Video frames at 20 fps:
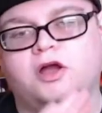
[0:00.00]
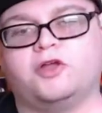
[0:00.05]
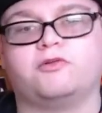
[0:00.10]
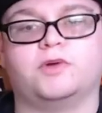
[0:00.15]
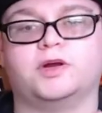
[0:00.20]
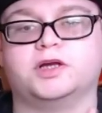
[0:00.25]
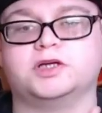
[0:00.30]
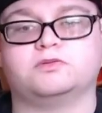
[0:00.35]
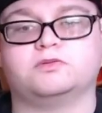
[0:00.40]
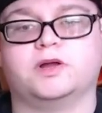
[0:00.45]

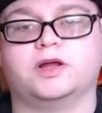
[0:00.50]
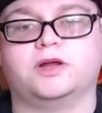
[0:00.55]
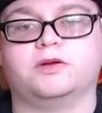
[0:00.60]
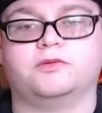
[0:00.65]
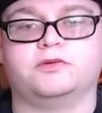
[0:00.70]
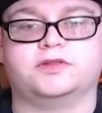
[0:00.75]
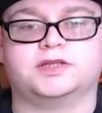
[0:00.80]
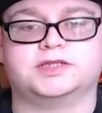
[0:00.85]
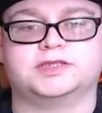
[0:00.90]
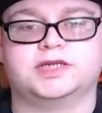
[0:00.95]
Otherwise, why
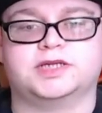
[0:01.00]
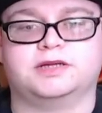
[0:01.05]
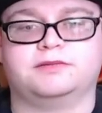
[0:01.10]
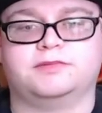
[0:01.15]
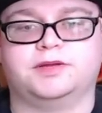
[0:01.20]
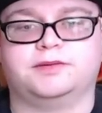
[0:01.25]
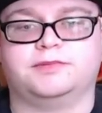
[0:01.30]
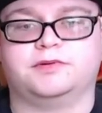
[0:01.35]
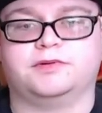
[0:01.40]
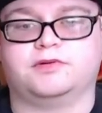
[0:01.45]
would this
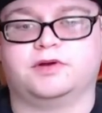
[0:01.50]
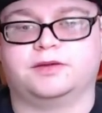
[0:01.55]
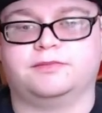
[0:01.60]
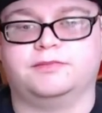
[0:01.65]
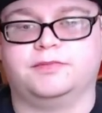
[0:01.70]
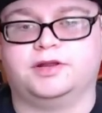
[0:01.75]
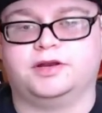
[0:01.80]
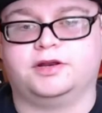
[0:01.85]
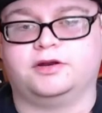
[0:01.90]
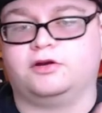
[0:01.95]
anime be
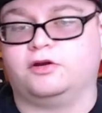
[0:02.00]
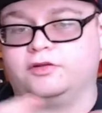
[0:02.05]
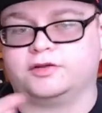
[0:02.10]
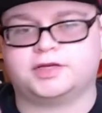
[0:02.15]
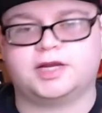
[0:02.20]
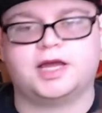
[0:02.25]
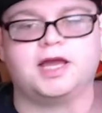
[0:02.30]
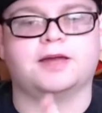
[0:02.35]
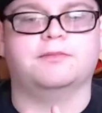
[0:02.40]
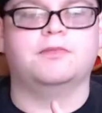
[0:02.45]
recommended all the
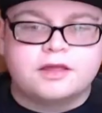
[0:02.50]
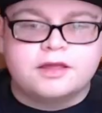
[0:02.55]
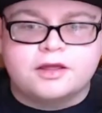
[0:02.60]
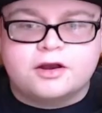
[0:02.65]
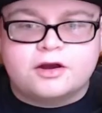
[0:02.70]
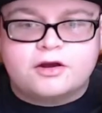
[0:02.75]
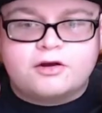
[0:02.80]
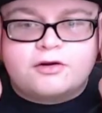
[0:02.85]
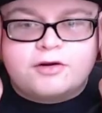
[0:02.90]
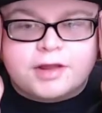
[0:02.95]
time?
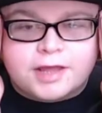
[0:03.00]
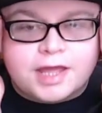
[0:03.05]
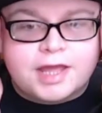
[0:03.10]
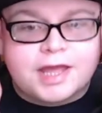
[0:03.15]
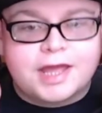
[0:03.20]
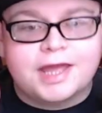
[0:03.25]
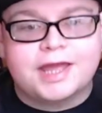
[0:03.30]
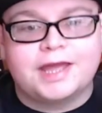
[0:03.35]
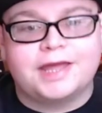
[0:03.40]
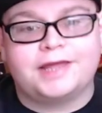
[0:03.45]
It already
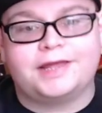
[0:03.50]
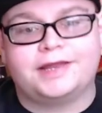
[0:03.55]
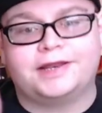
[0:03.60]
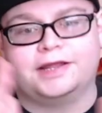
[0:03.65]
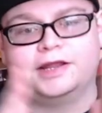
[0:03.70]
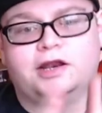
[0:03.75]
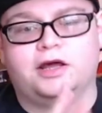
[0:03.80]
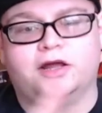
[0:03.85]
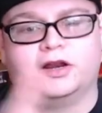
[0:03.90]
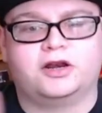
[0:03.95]
had
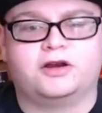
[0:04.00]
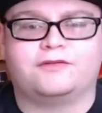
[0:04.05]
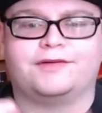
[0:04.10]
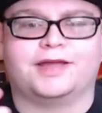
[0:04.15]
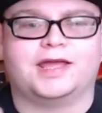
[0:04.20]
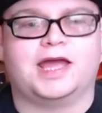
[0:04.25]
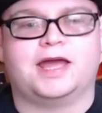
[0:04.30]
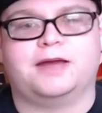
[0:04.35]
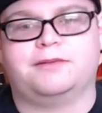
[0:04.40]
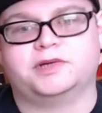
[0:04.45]
an
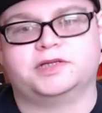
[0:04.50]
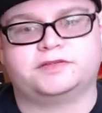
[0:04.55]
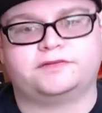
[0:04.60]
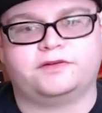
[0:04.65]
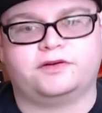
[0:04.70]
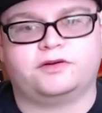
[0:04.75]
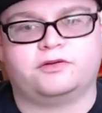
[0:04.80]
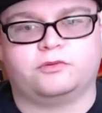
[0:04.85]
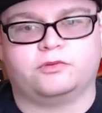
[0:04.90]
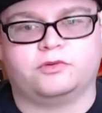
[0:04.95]
unnerving
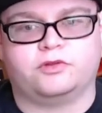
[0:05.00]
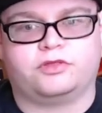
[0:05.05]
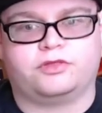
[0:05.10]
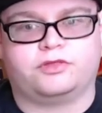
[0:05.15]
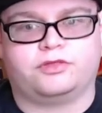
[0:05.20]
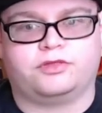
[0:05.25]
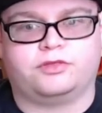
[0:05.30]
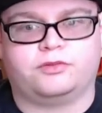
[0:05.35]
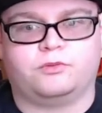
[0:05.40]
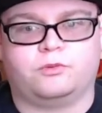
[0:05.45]
atmosphere
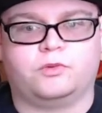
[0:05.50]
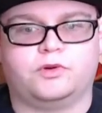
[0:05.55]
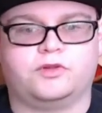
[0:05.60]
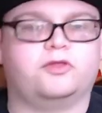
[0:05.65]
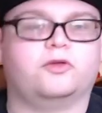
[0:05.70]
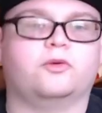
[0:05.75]
with what the